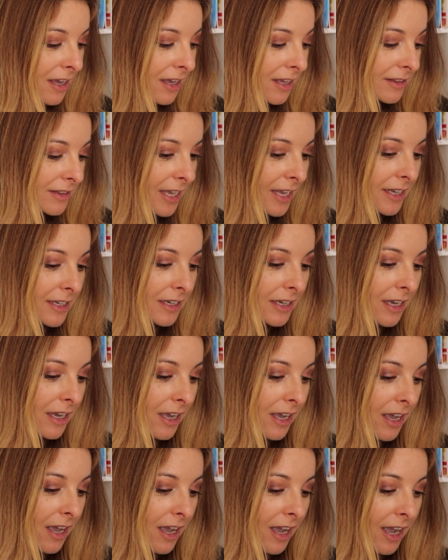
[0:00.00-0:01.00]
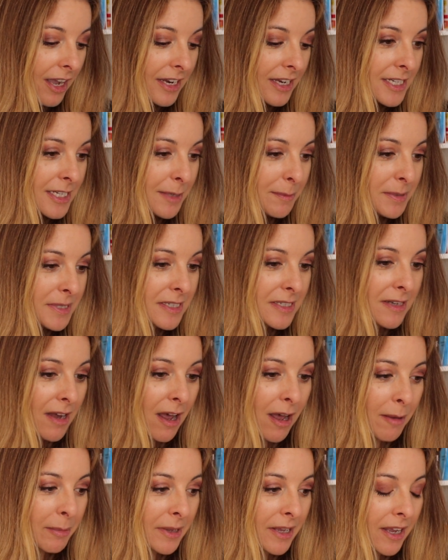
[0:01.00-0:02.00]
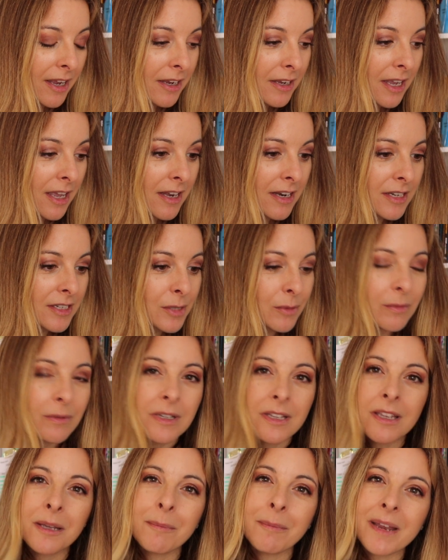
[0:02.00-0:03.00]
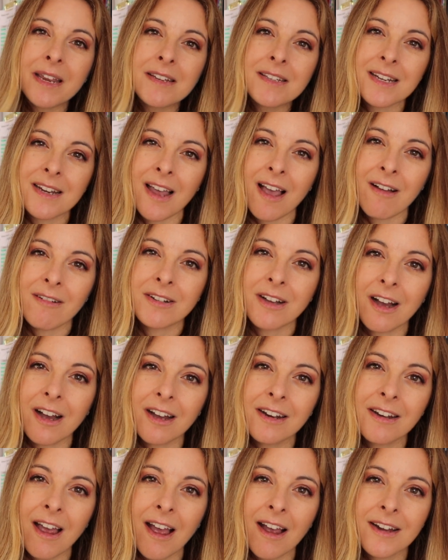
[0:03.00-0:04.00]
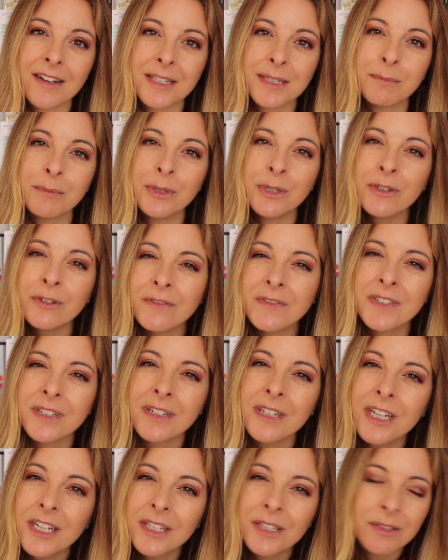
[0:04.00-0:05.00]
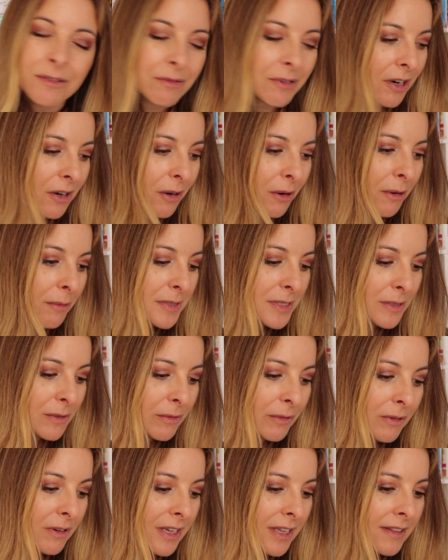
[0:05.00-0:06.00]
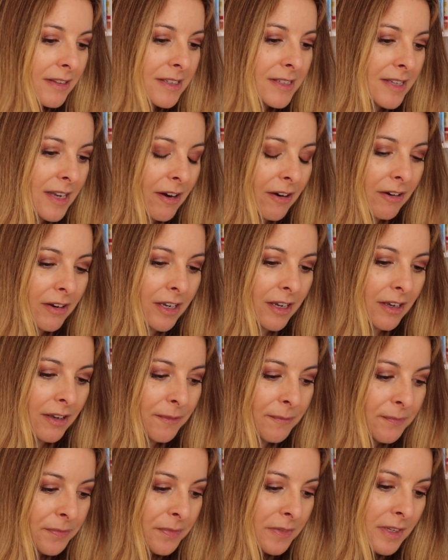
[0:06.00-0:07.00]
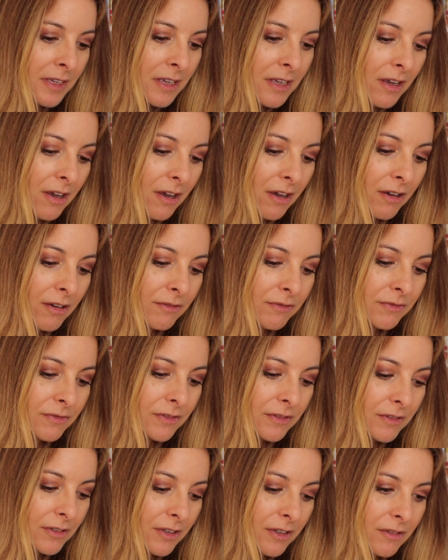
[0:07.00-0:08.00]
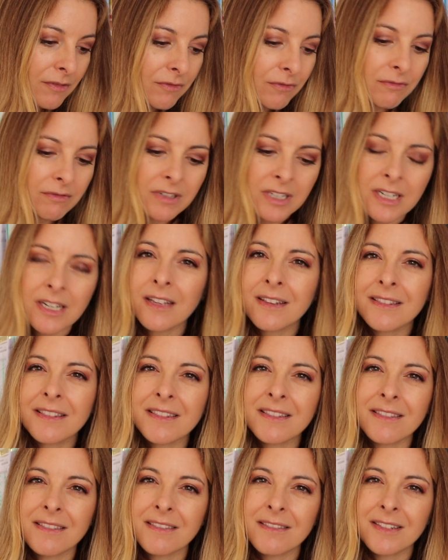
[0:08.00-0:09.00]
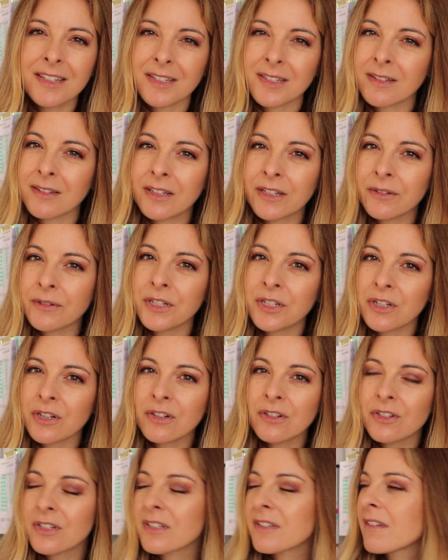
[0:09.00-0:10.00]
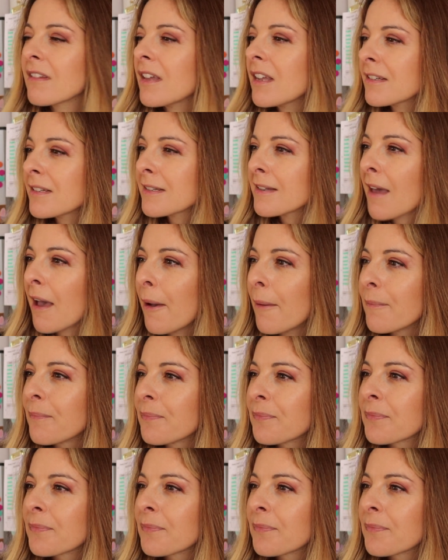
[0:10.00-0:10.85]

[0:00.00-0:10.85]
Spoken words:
Like, I end up sobbing, and it's really amazing how God has moved through our homeschool in this area of reading this literature, just things that